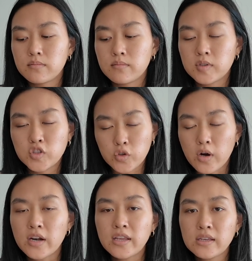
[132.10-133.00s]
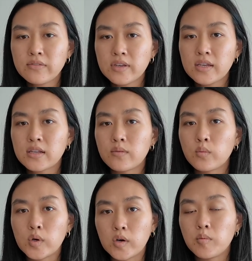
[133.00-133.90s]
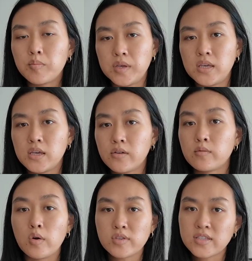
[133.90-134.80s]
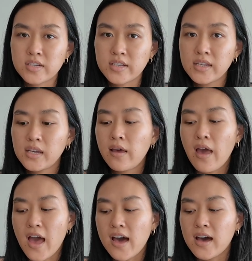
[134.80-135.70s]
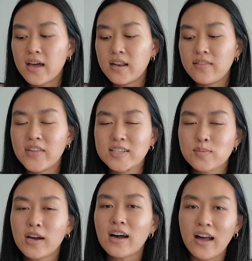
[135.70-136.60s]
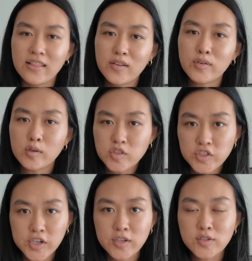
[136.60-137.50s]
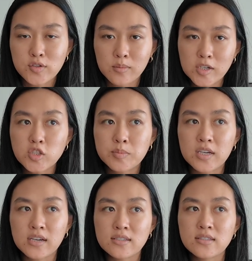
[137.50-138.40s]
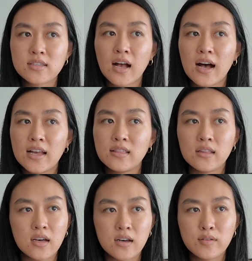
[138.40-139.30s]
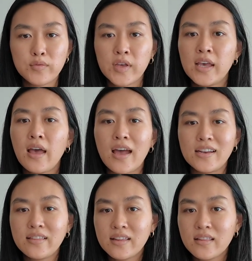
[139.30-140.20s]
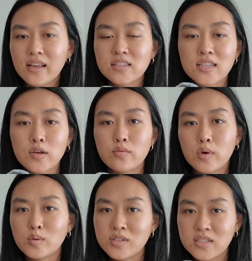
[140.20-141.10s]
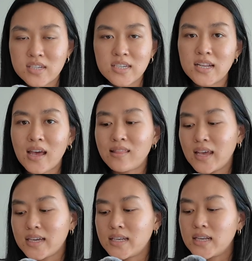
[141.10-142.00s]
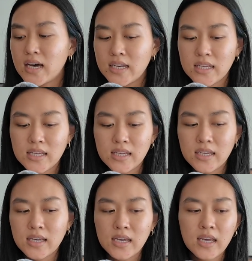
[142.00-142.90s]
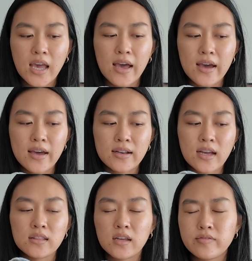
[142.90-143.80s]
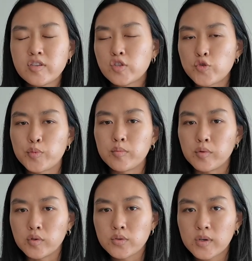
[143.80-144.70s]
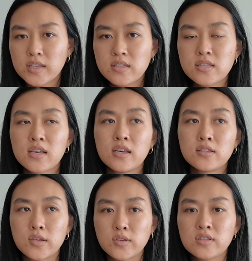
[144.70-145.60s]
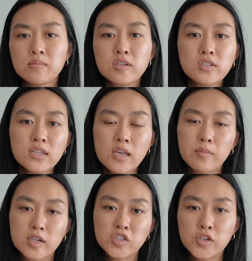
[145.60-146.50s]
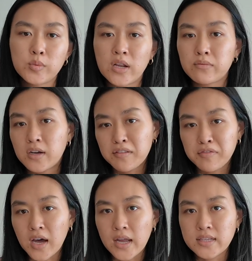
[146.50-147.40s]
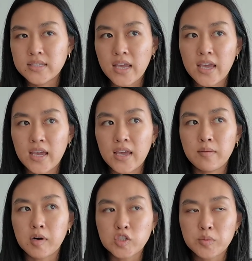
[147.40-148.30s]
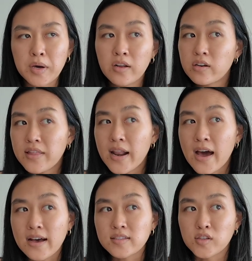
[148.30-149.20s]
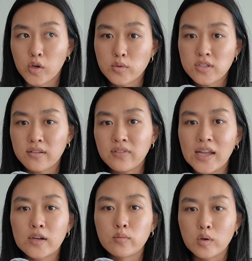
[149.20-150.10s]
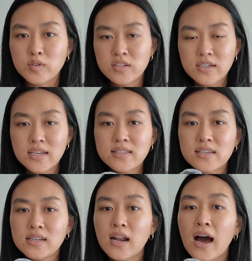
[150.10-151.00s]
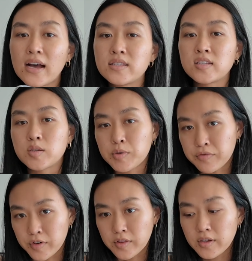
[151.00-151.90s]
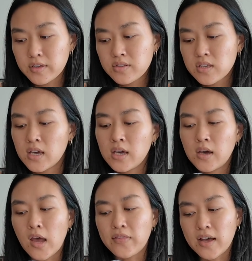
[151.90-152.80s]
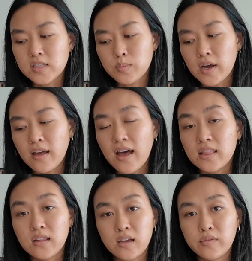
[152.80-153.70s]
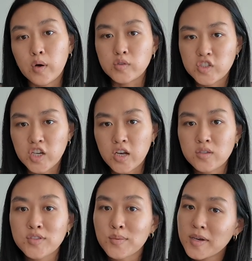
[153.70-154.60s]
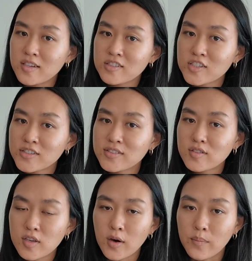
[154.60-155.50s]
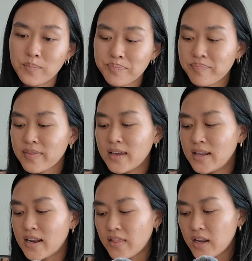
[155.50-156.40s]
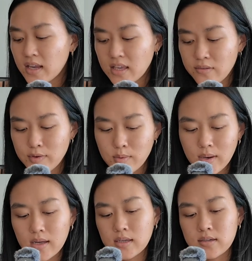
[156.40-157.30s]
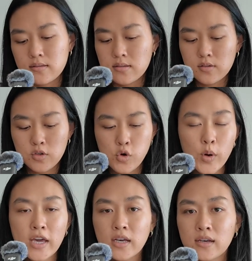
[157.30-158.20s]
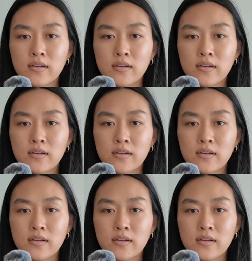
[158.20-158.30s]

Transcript: majority of it will be roasted. And that's why I love houjicha so much, because I love anything that's like roasted and like nutty, and I love the super bold ones. So similar to like matcha, whenever I find a matcha powder that has notes of like roastedness in it, I tend to prefer those, and that's why I love houjicha so much. So now that I gave you a quick